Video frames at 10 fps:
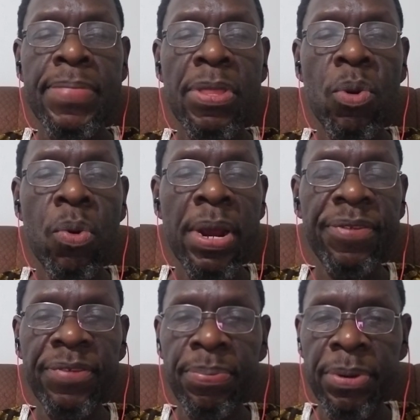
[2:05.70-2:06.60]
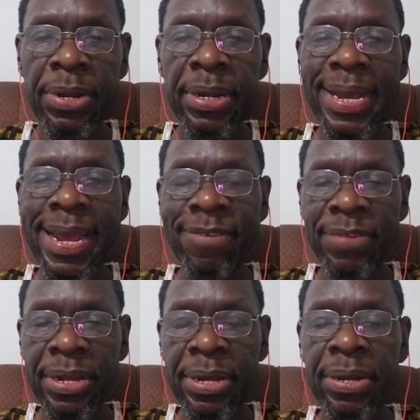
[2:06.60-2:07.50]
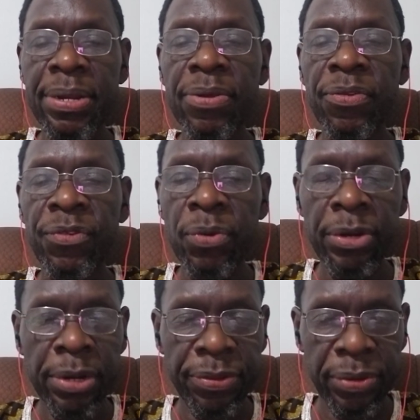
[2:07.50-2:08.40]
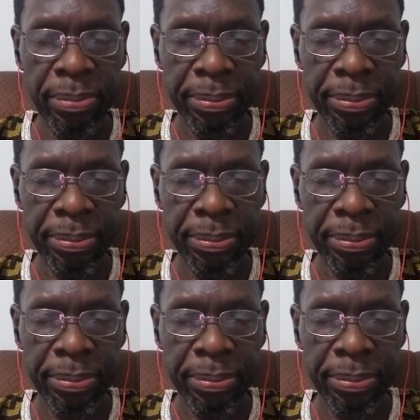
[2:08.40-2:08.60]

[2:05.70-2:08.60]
or as he put it, African socialism.